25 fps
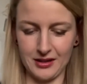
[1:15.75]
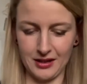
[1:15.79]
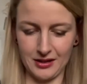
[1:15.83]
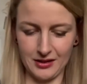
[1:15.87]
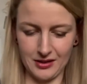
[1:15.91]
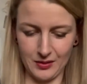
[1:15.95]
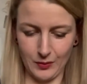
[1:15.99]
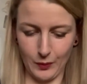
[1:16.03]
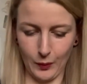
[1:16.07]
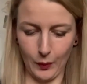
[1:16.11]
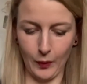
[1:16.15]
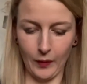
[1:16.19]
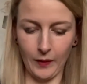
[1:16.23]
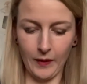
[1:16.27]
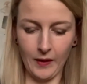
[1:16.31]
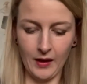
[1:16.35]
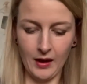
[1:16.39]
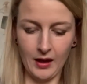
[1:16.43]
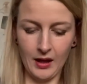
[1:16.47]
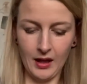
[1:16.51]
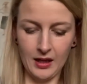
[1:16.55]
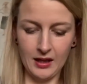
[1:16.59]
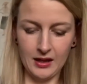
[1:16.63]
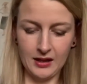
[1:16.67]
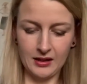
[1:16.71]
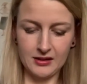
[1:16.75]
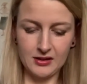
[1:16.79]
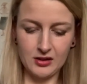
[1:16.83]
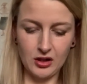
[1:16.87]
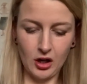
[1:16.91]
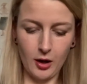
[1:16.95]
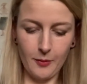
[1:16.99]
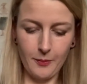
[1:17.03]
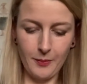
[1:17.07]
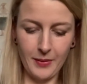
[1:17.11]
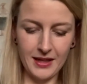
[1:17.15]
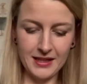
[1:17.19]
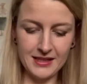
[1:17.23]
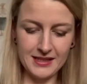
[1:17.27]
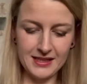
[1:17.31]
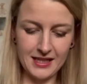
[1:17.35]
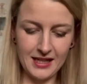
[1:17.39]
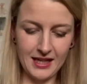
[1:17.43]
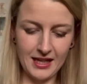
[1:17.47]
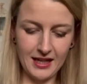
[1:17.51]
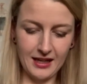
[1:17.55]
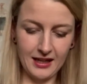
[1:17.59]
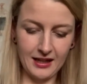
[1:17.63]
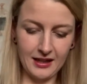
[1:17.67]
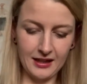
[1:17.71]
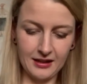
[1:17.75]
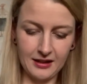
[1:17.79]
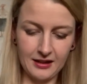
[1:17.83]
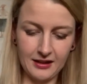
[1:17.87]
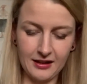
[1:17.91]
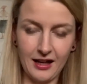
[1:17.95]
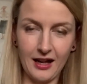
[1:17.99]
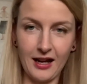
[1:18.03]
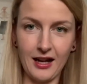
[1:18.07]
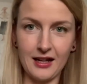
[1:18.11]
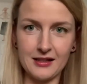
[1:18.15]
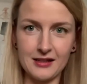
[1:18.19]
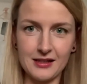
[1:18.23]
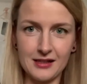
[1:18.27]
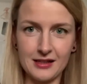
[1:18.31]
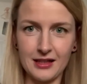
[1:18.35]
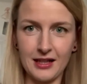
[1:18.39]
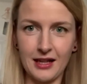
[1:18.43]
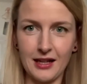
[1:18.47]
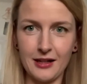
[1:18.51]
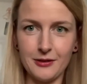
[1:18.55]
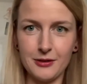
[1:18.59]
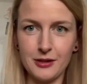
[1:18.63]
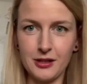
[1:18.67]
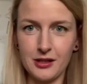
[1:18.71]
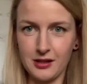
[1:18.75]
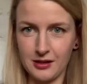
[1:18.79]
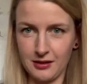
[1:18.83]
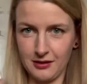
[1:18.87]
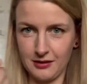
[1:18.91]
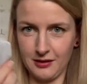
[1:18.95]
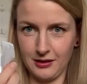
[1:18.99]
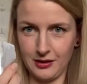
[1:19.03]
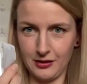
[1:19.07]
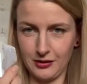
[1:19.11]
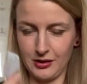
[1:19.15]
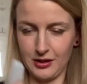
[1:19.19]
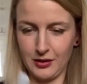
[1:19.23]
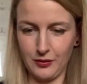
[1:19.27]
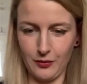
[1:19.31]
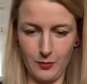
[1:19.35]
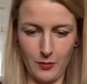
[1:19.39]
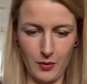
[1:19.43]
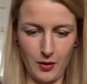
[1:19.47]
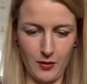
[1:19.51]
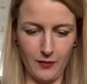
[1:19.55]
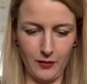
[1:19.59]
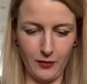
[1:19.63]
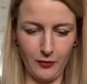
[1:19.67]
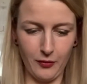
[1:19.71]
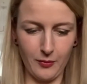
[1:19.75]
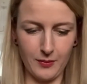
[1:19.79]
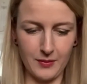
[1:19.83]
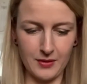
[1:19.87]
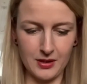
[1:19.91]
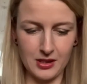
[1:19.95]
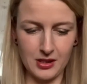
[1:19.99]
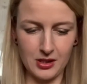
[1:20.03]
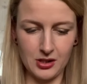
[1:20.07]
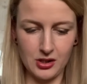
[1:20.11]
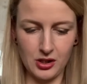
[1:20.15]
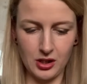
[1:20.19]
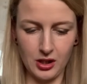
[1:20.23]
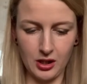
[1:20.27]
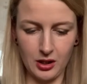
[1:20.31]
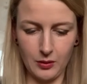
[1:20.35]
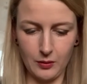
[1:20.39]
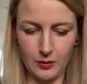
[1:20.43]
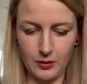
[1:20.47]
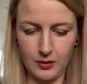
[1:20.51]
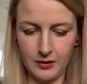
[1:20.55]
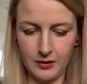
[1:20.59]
So start by taking the handle out, just remove it from the tissue.